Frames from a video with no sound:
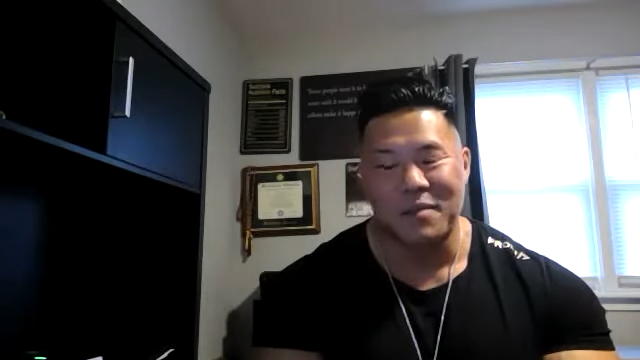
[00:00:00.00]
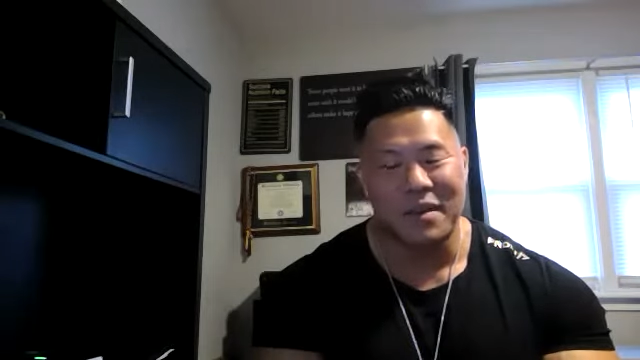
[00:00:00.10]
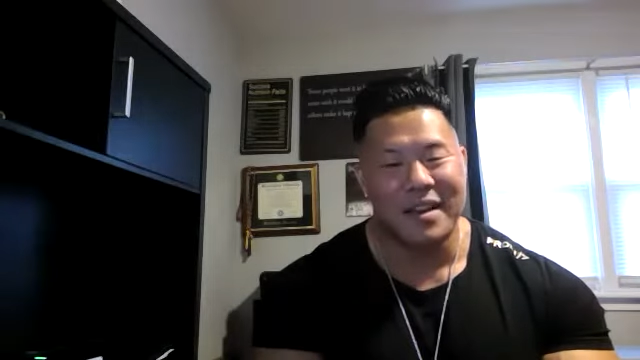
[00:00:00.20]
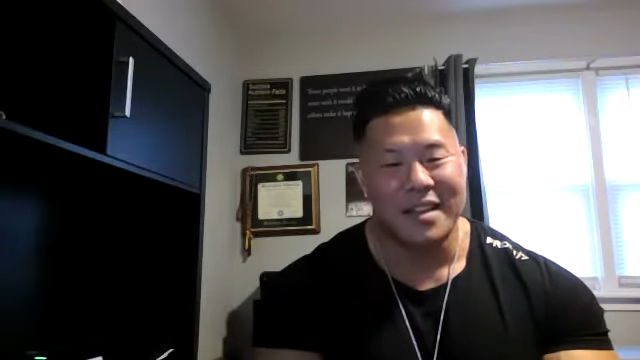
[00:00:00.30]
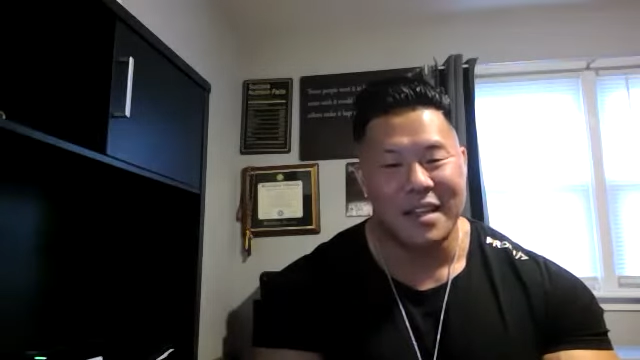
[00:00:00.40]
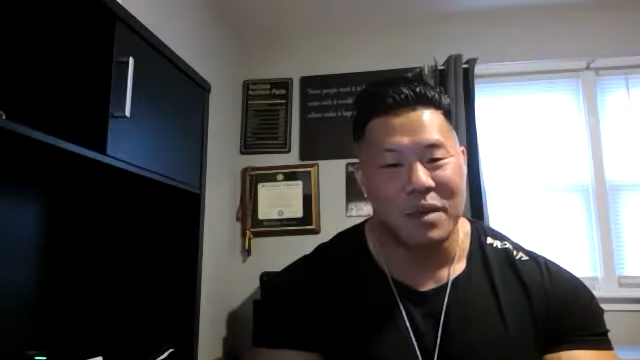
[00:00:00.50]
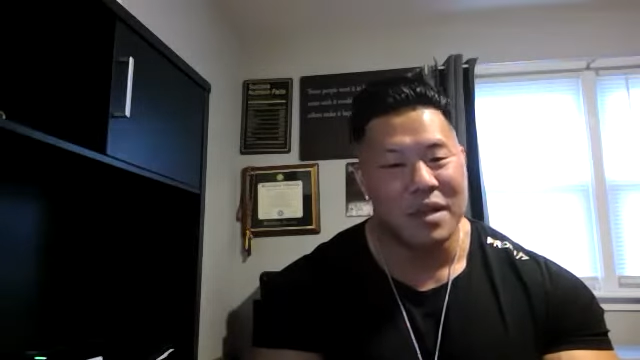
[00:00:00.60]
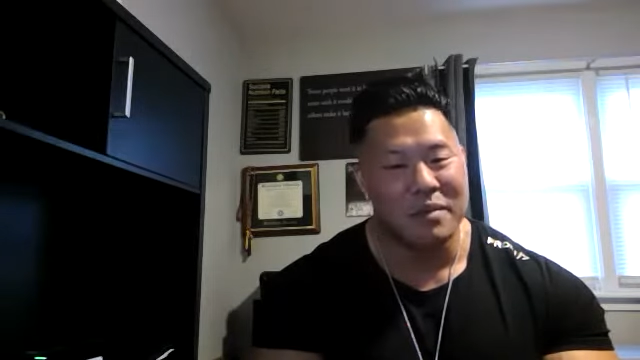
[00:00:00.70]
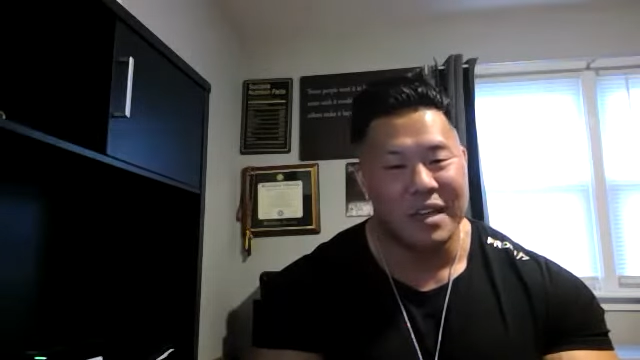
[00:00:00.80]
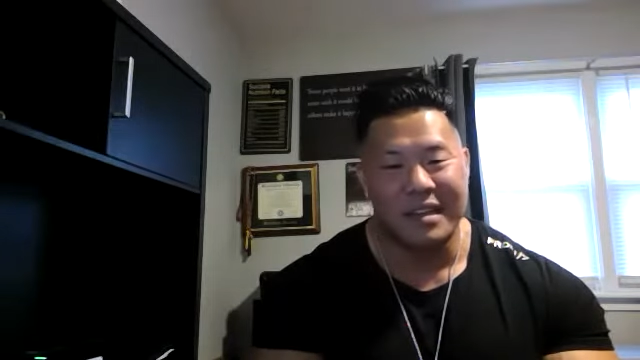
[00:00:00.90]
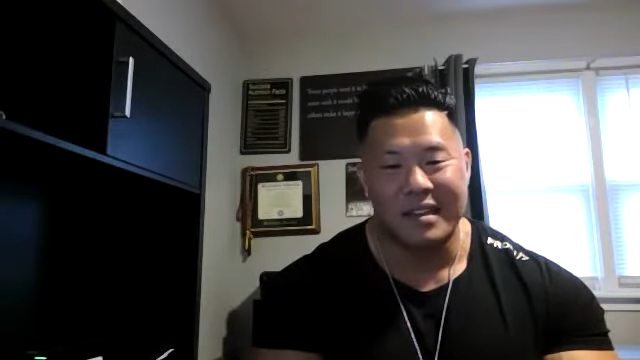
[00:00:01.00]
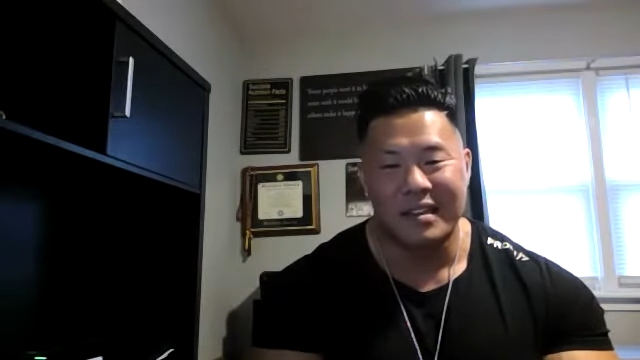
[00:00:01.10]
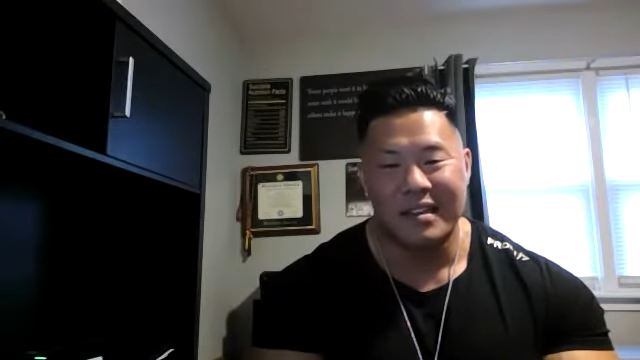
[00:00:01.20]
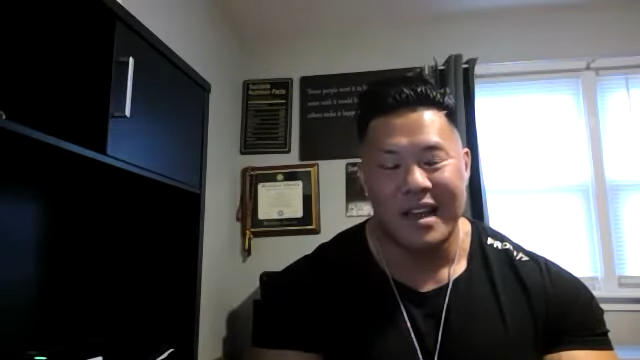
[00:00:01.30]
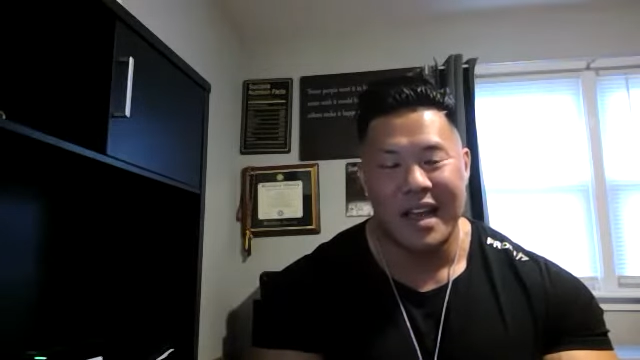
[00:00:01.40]
but he beat me.
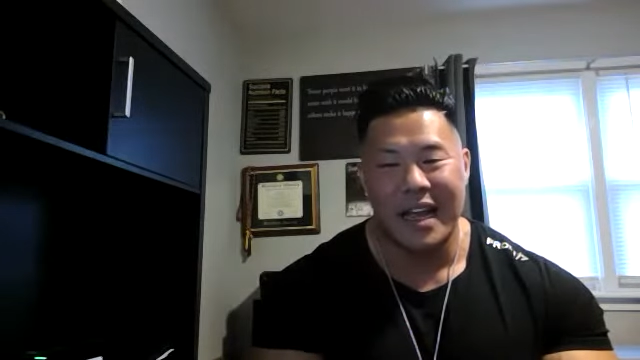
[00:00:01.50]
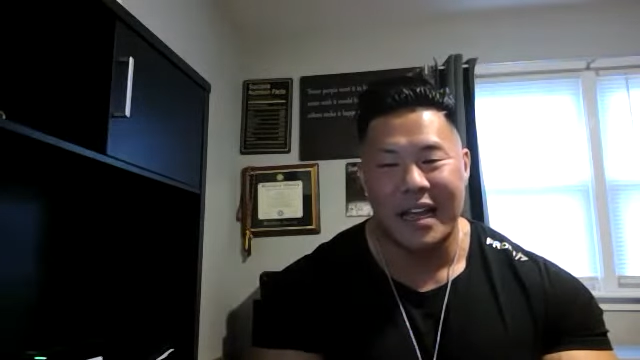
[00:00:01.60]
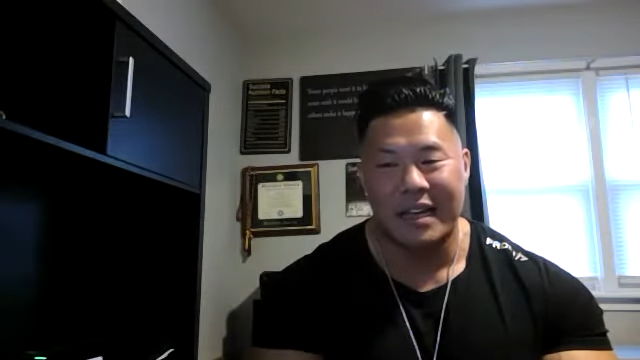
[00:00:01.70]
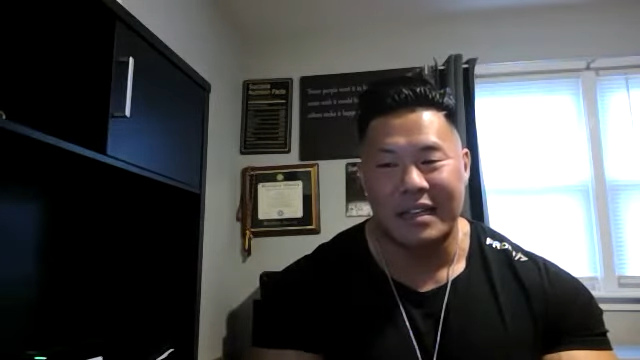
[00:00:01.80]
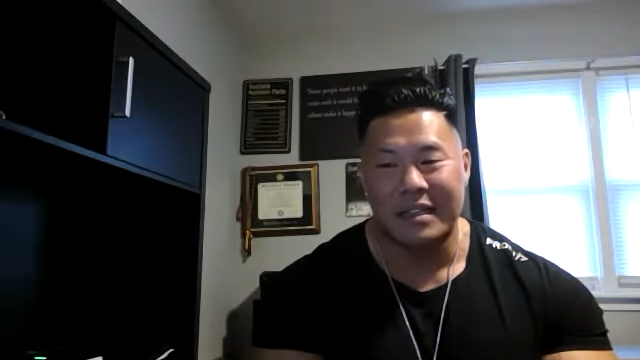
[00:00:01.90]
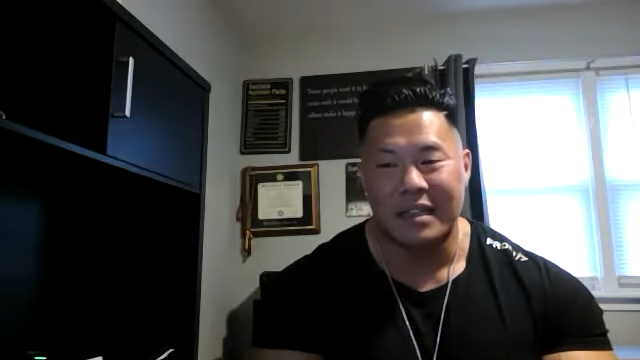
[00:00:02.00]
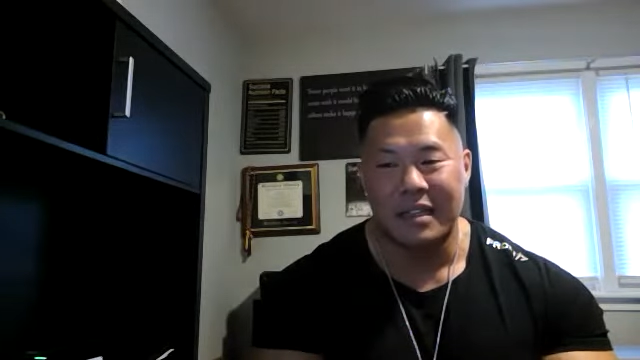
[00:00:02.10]
And